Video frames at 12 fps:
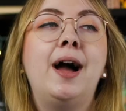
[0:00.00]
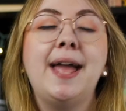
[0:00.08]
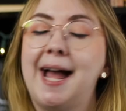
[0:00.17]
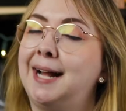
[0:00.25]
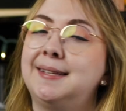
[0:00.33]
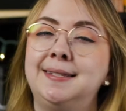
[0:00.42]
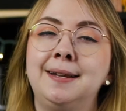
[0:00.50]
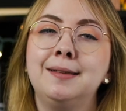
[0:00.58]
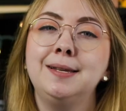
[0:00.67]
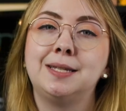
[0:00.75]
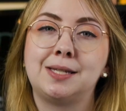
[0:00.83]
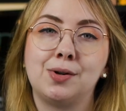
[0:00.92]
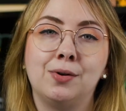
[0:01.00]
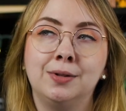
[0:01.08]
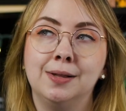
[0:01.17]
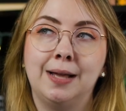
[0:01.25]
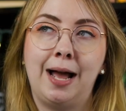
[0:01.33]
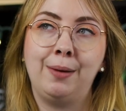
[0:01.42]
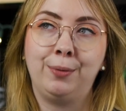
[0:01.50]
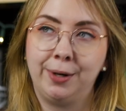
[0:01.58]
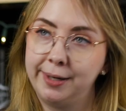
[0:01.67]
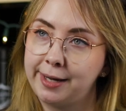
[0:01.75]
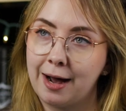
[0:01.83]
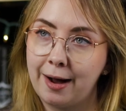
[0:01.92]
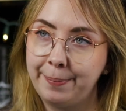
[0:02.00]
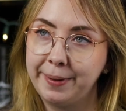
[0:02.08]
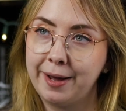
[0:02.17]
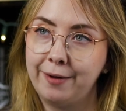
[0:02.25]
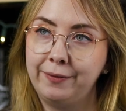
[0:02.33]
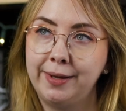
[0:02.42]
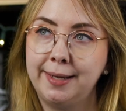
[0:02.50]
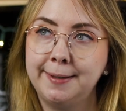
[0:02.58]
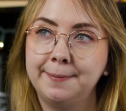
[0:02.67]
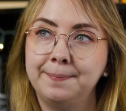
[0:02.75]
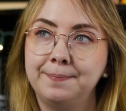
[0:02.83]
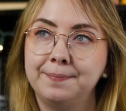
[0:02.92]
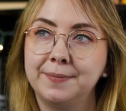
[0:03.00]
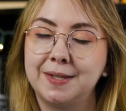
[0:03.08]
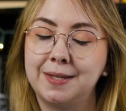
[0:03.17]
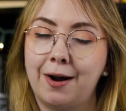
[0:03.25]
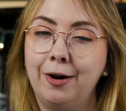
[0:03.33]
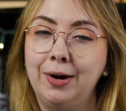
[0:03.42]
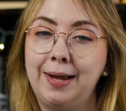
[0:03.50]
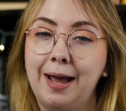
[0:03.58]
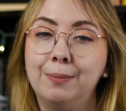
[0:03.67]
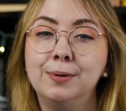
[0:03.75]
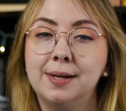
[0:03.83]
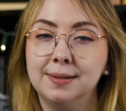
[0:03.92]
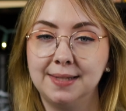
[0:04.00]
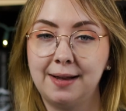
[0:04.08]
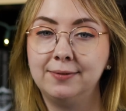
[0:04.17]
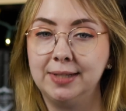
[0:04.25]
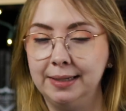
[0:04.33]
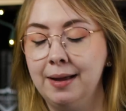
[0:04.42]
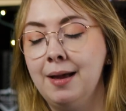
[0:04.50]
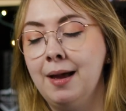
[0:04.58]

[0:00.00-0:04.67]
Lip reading: I accidentally stole a library copy of it. Sorry, Gabrielle Zevin.